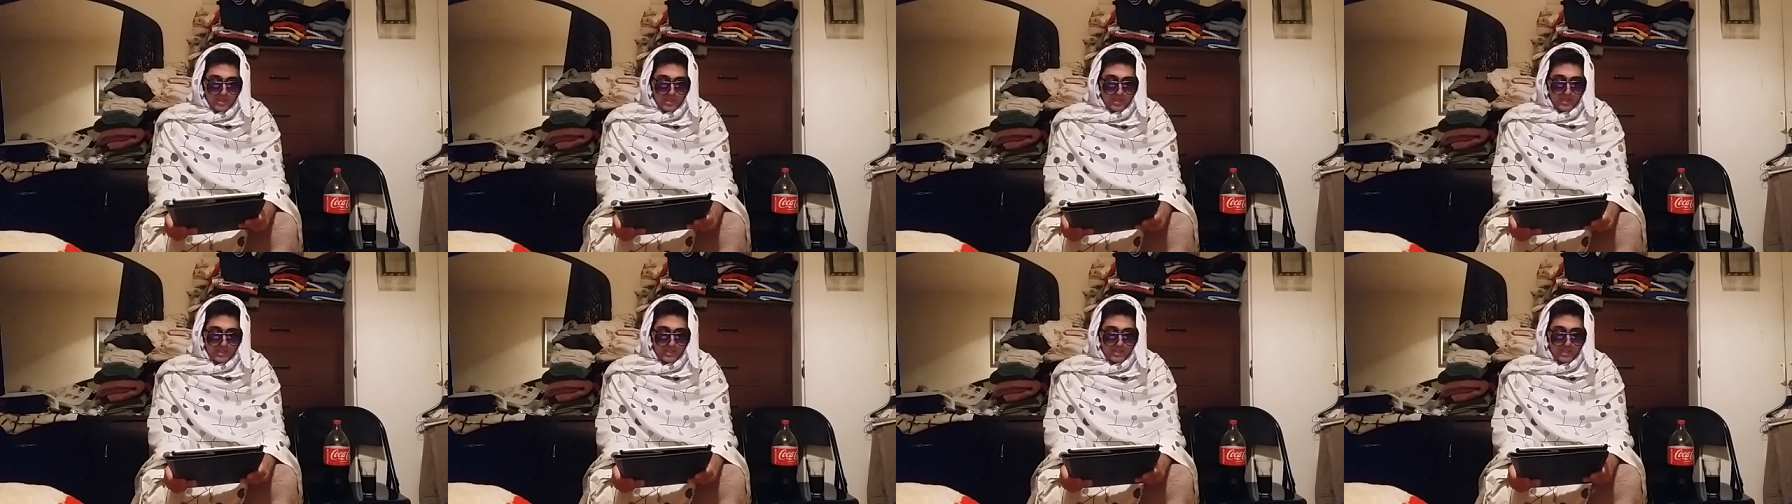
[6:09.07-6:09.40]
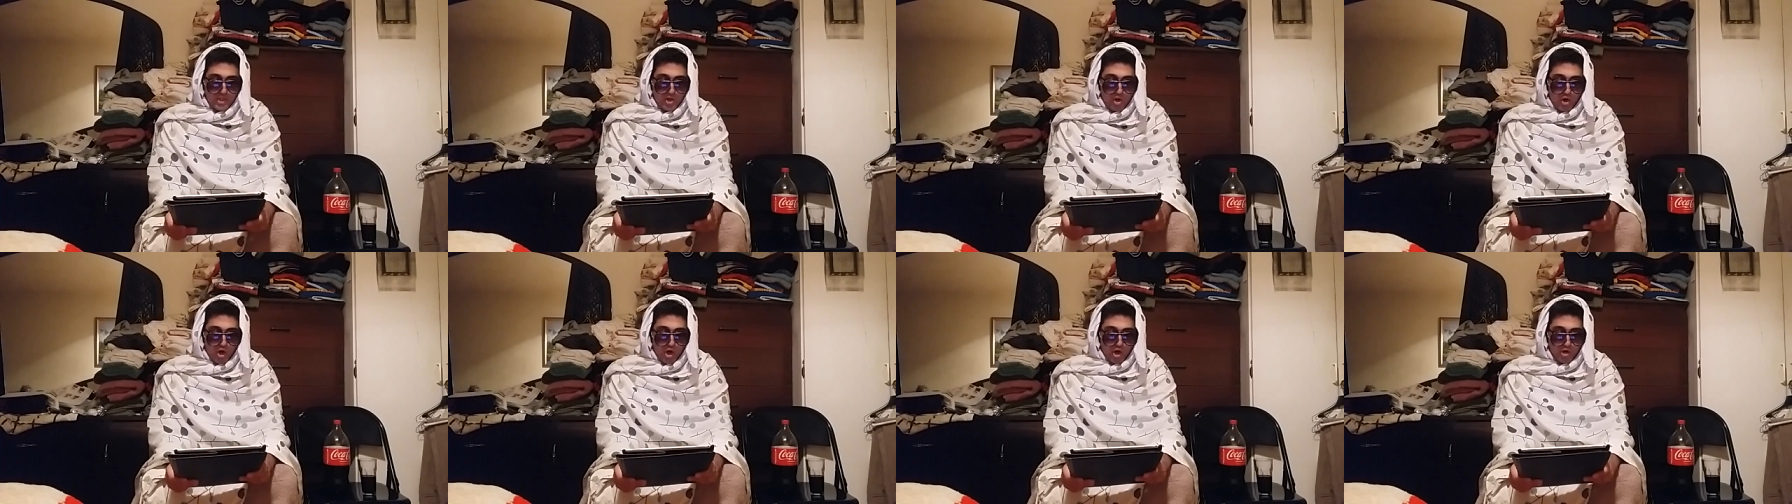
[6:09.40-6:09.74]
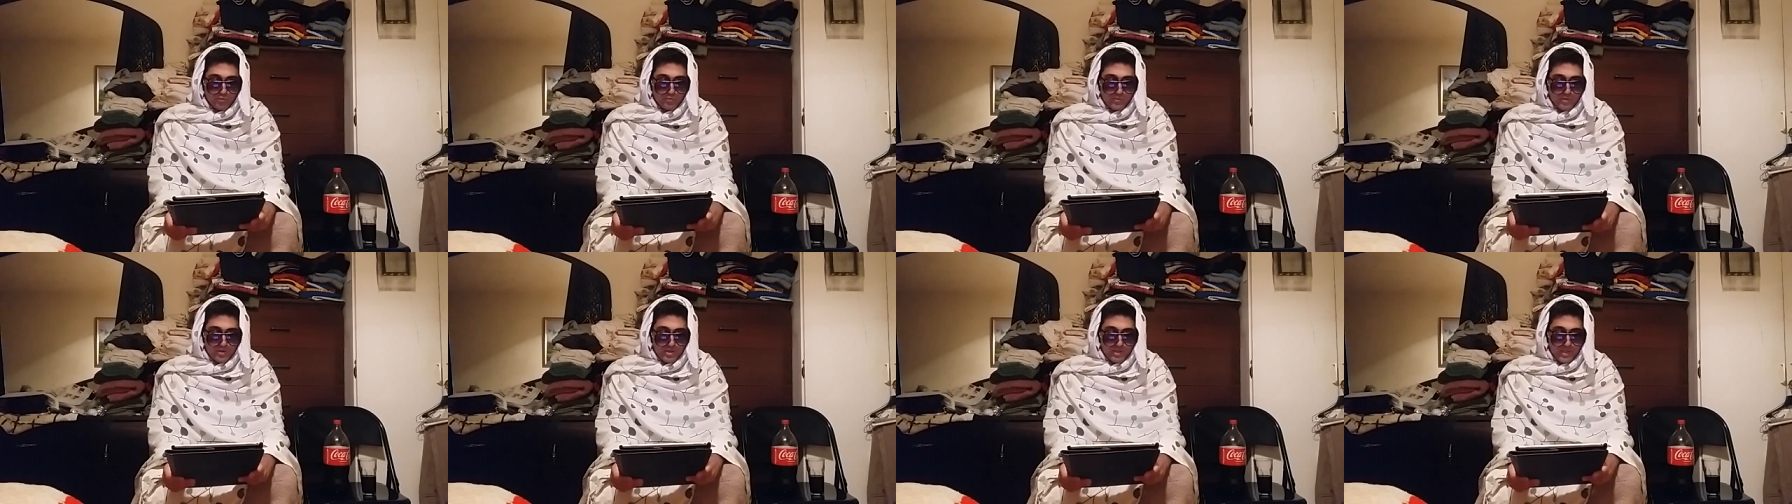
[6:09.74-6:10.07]
Indy
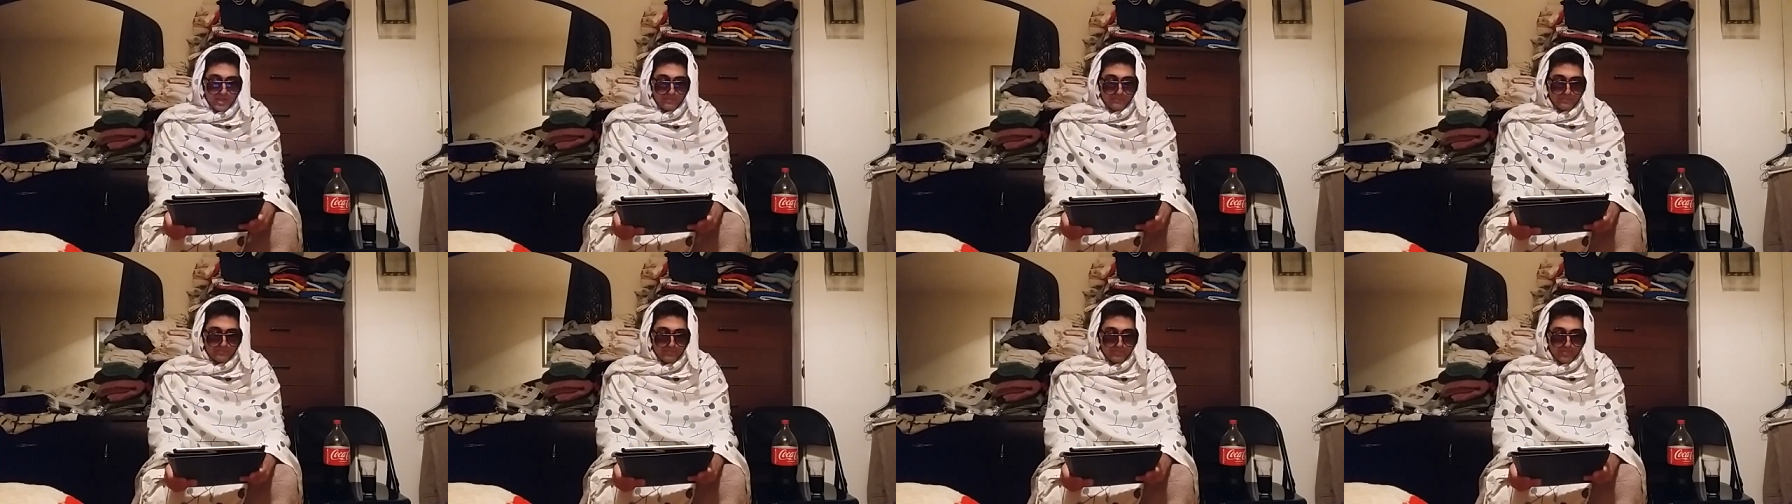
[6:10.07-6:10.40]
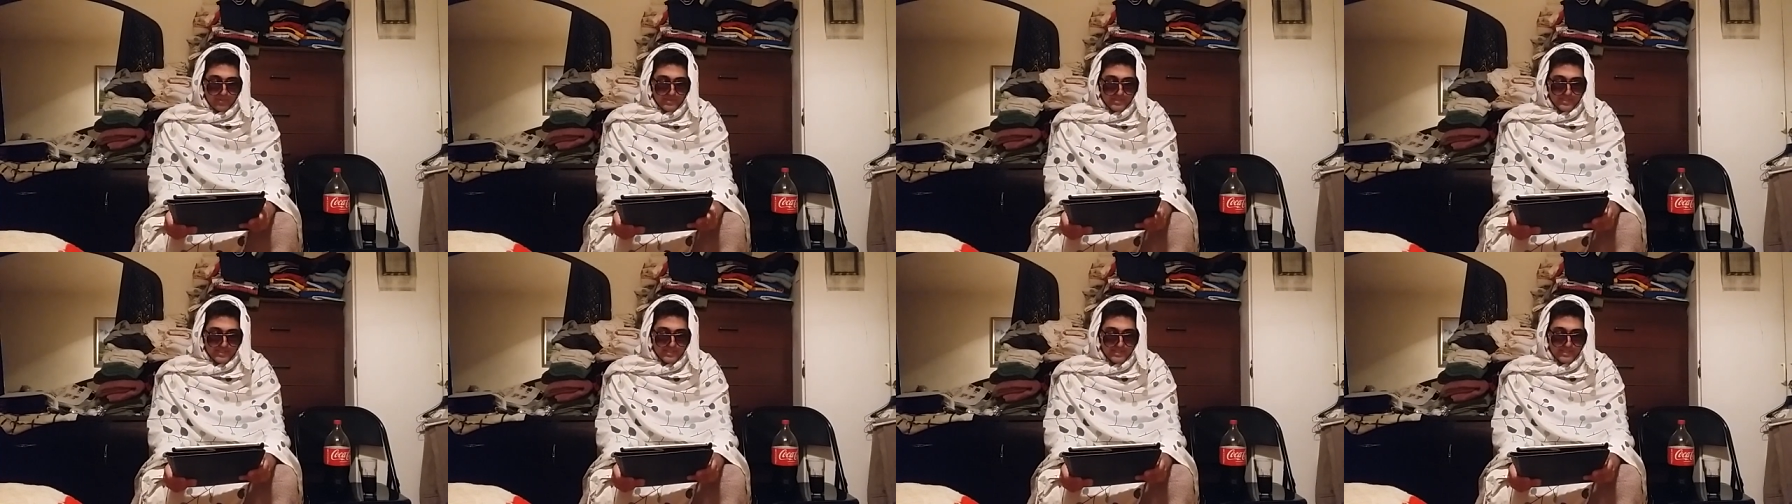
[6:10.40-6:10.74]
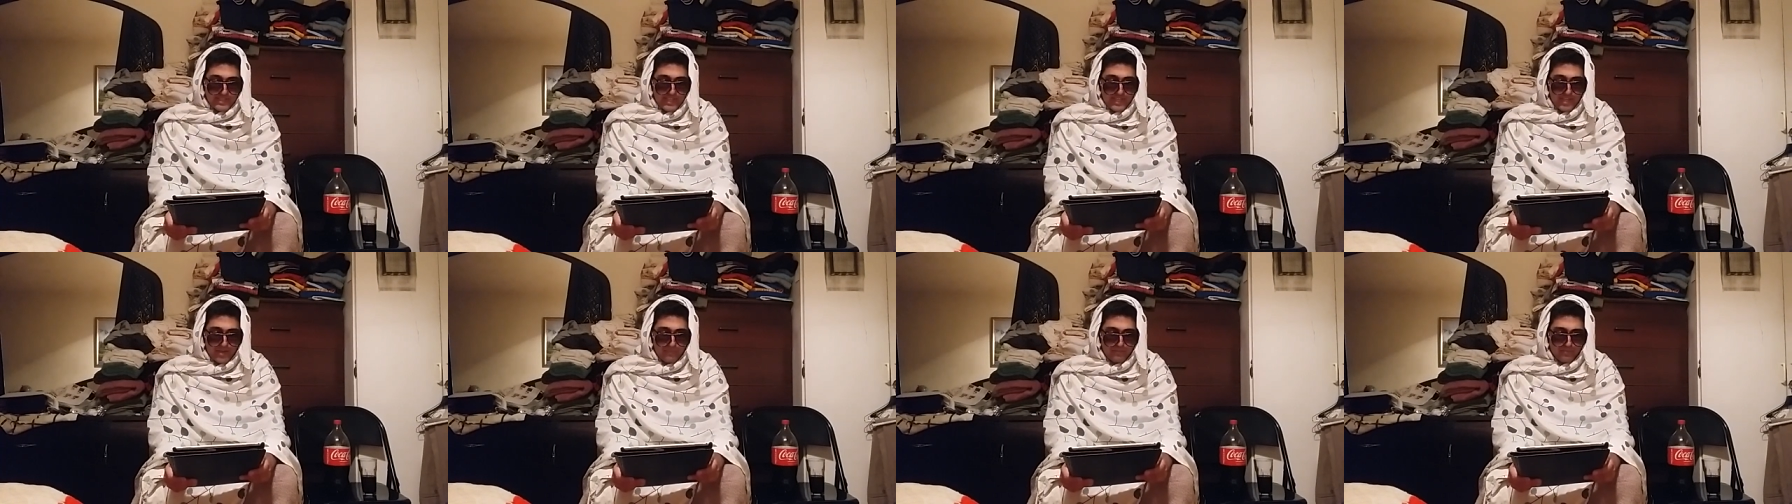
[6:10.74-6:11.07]
Hartwell and
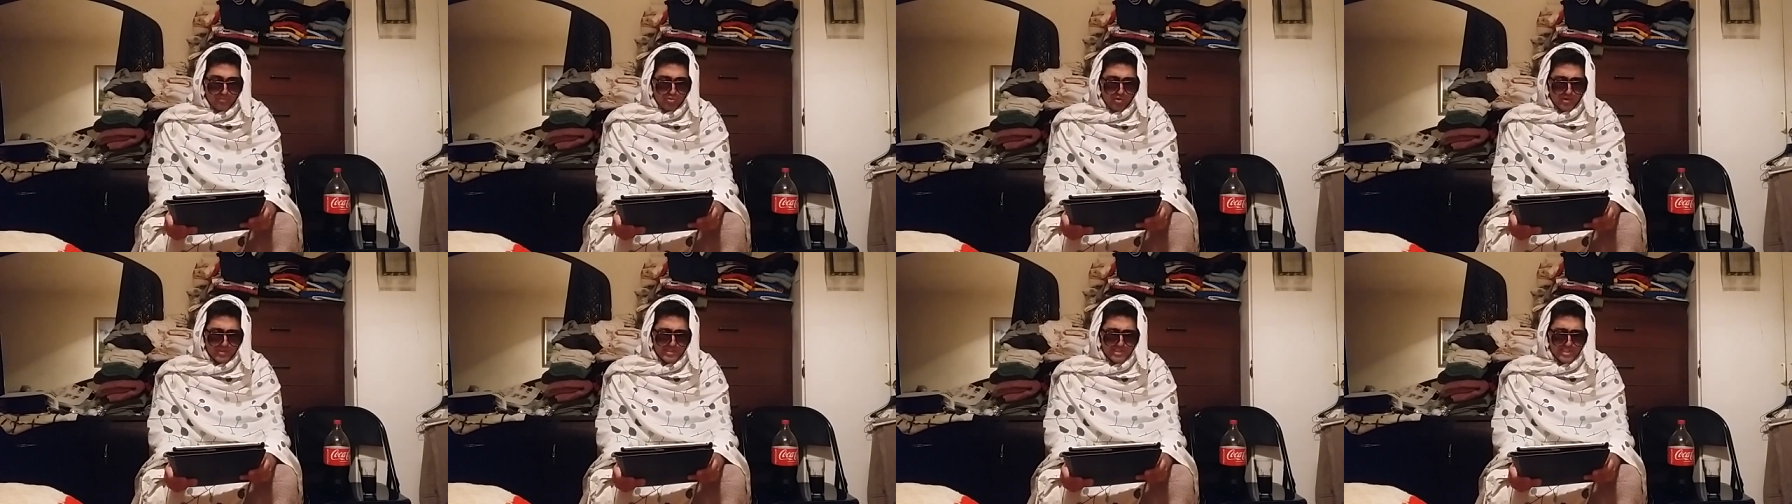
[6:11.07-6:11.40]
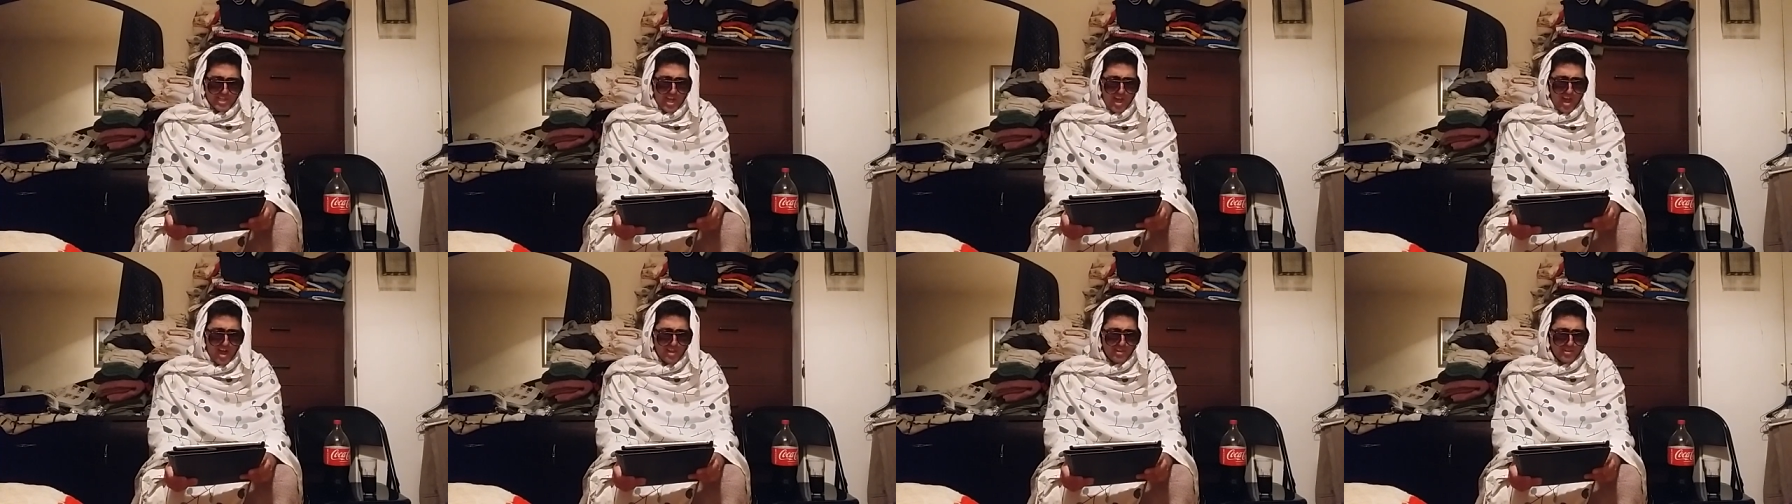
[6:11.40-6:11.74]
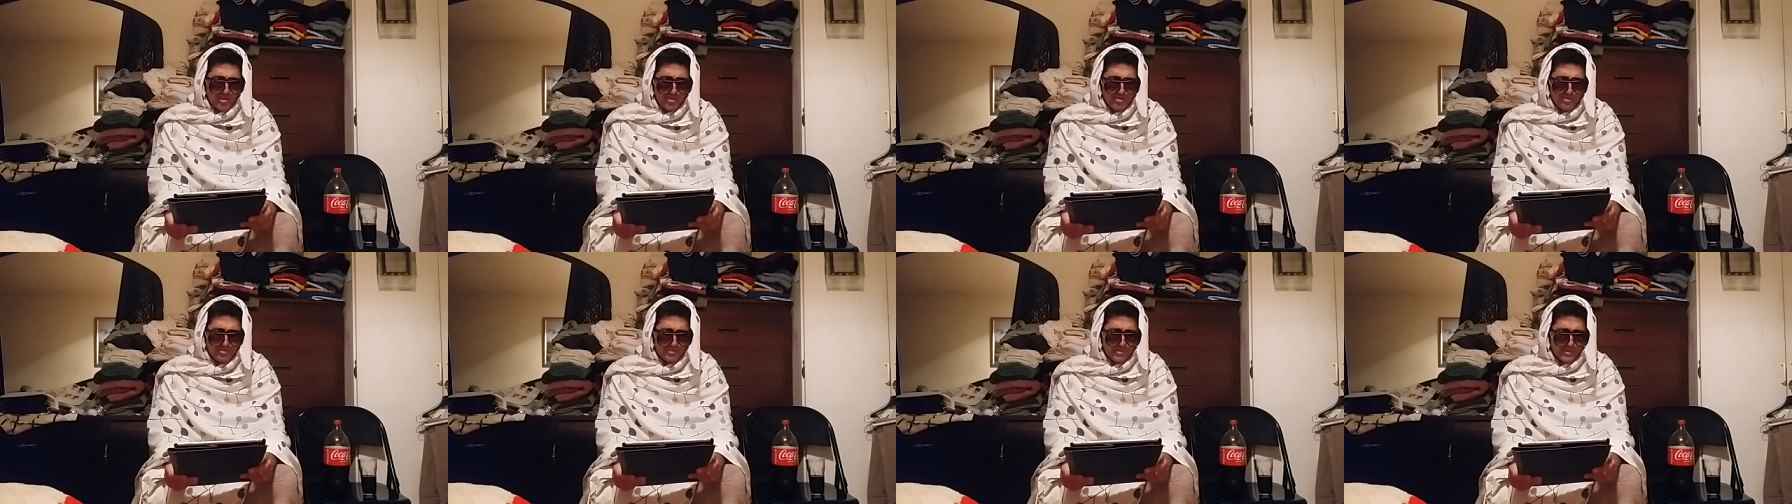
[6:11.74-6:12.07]
Priscilla
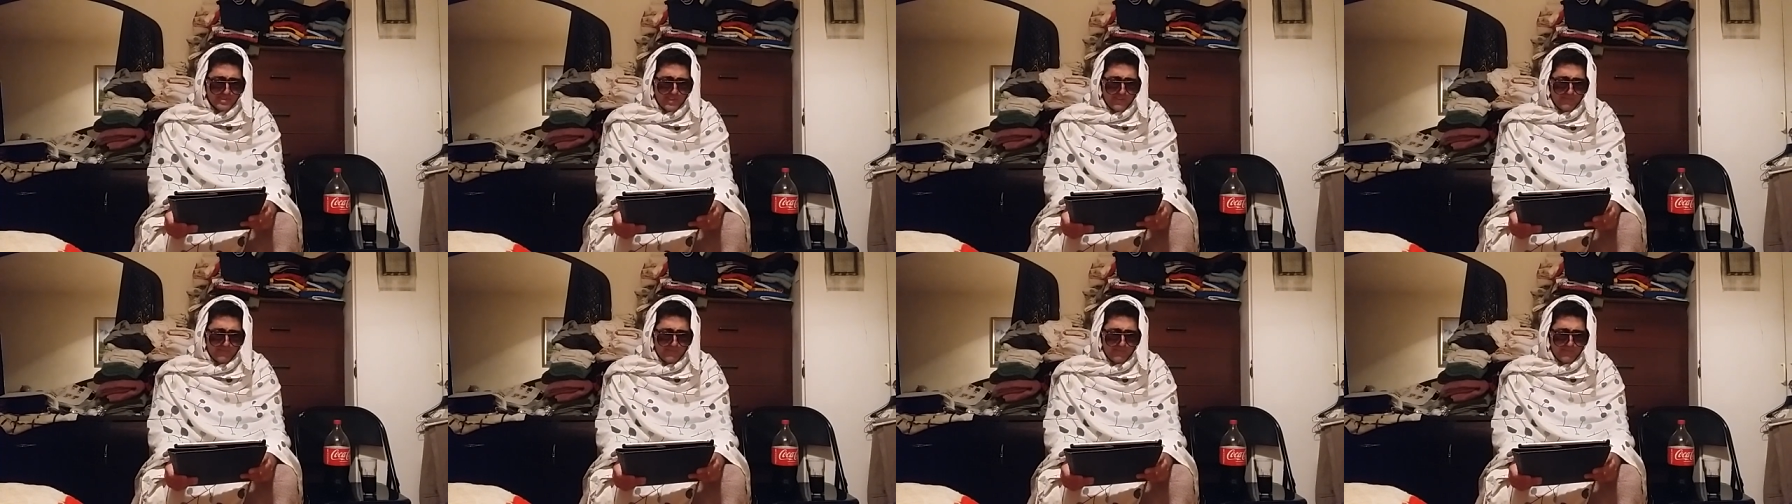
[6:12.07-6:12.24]
Pratalo